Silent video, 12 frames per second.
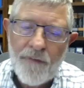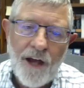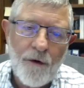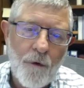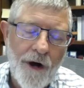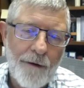
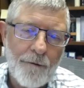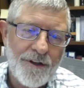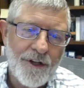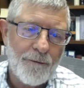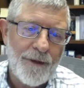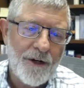And why
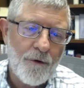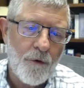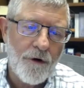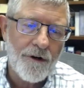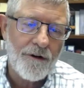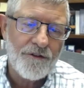would there be
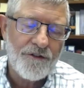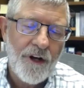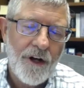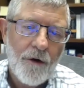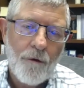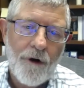quarrels?
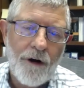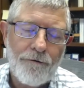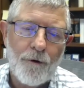Well,